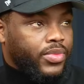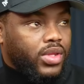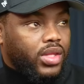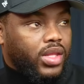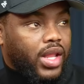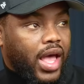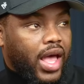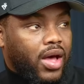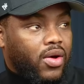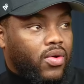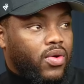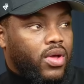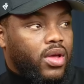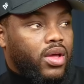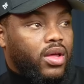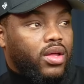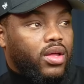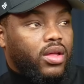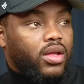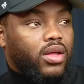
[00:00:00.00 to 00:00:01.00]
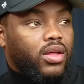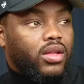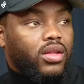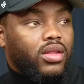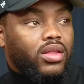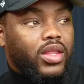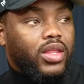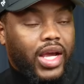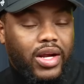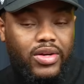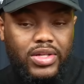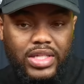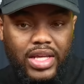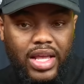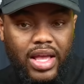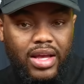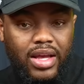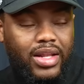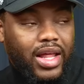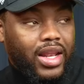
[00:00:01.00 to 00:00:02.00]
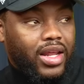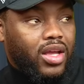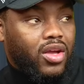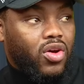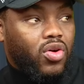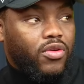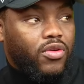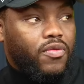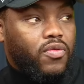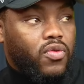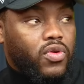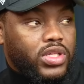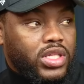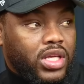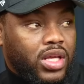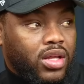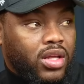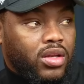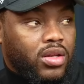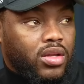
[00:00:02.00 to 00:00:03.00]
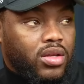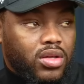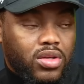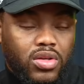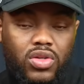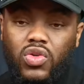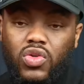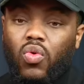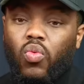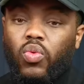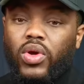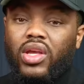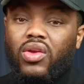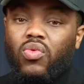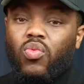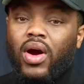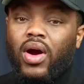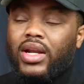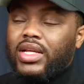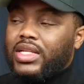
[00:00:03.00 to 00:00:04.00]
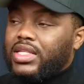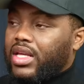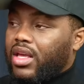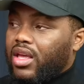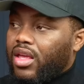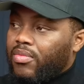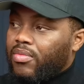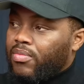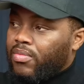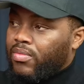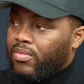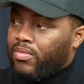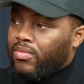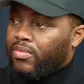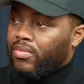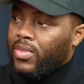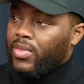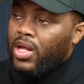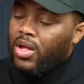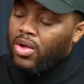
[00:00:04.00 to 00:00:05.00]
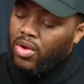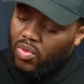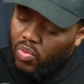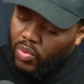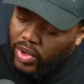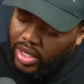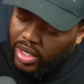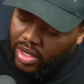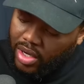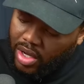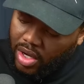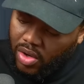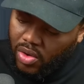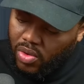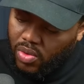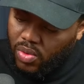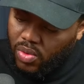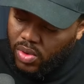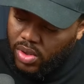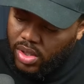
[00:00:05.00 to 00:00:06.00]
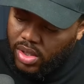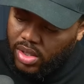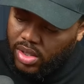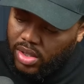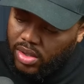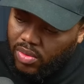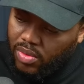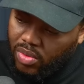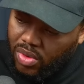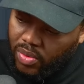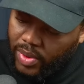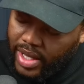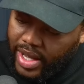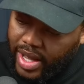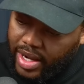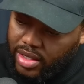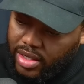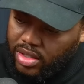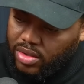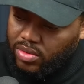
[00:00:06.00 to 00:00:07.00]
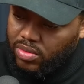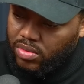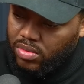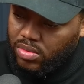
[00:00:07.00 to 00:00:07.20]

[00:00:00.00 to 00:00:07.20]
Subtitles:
Now, they're saying that it could go to 14. So we want to say, we know what we got to do.